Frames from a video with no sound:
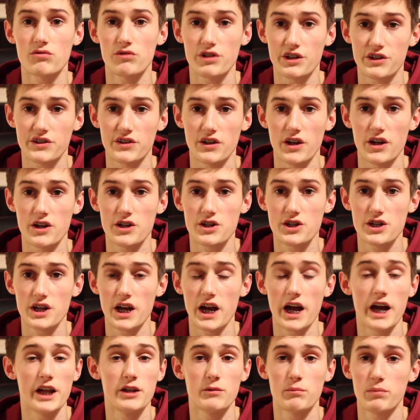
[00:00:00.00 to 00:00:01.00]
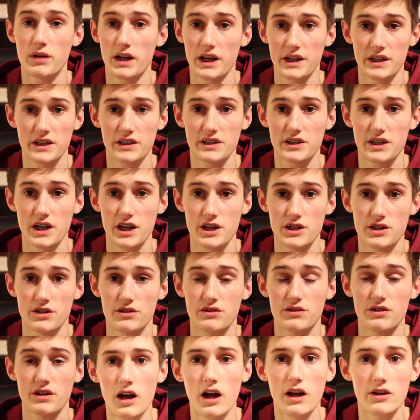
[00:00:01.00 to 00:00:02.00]
research and planning
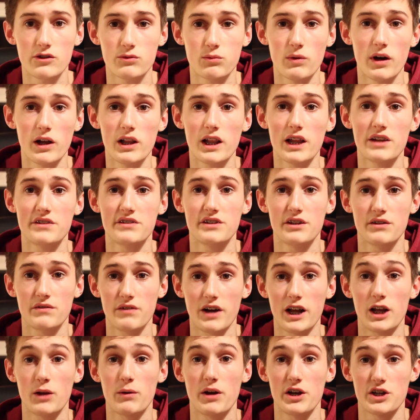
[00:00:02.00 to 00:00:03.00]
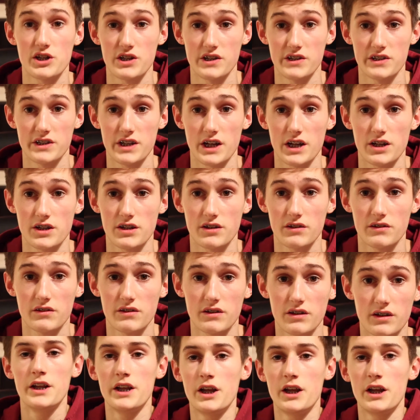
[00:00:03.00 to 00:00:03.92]
stages as well as the evaluation stages.